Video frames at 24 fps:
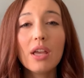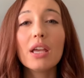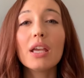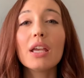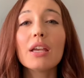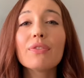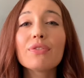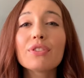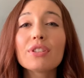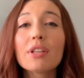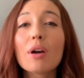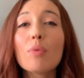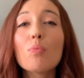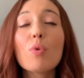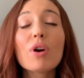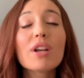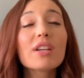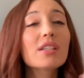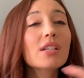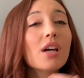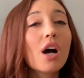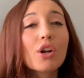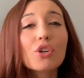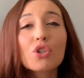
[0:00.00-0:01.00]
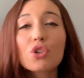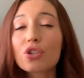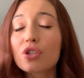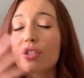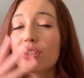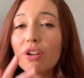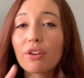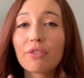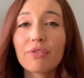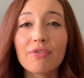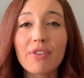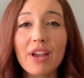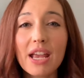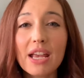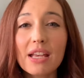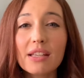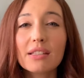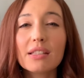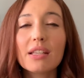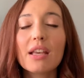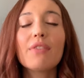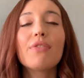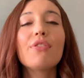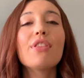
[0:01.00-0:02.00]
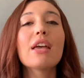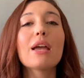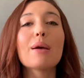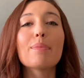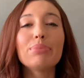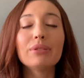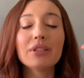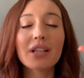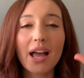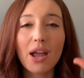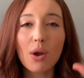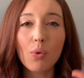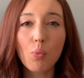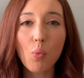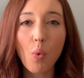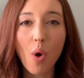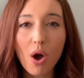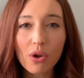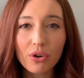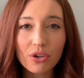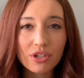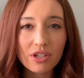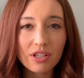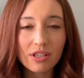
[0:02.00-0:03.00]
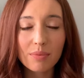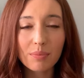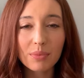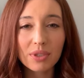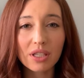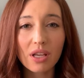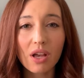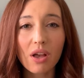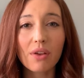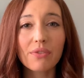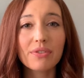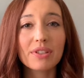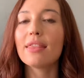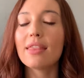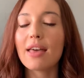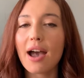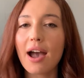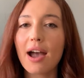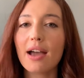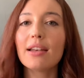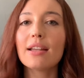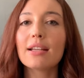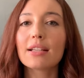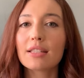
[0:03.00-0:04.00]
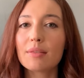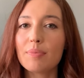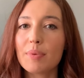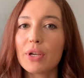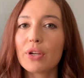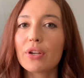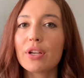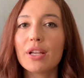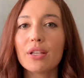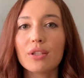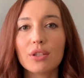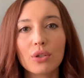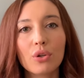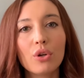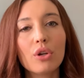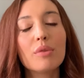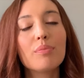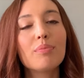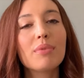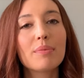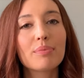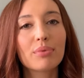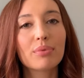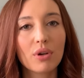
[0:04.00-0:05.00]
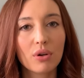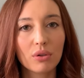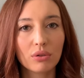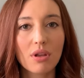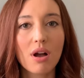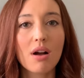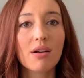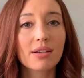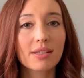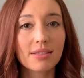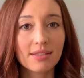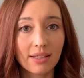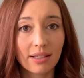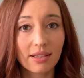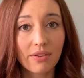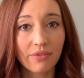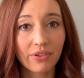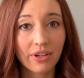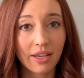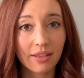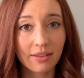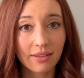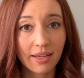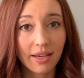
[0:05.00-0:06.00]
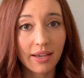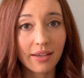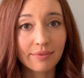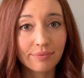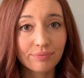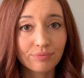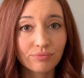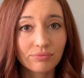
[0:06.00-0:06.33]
If someone touches their face, if they apply water to themselves, that experience could be prolonged significantly.